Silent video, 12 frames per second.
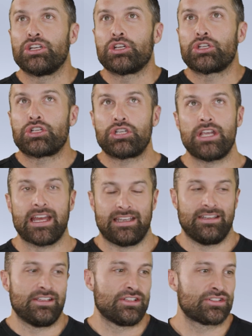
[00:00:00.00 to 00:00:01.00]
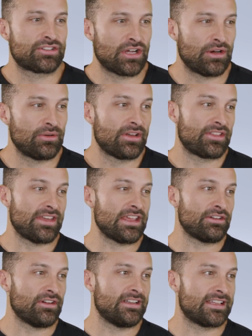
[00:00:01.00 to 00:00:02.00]
shit. So thank
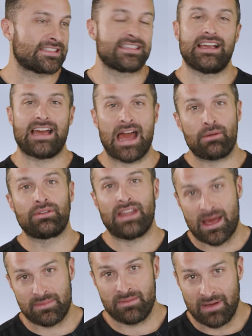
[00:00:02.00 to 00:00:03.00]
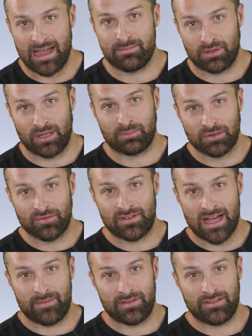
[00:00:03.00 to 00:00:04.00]
goodness I will not be buying bulletproof
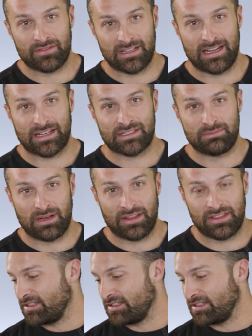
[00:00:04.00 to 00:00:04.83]
coffee for the next month.